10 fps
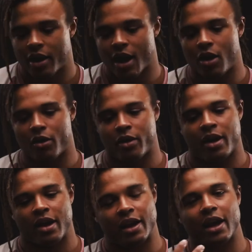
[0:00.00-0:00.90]
Now,
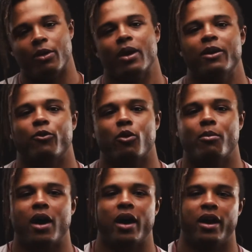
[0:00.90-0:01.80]
in getting ready for
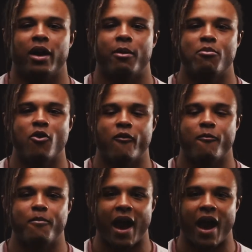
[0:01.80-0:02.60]
my move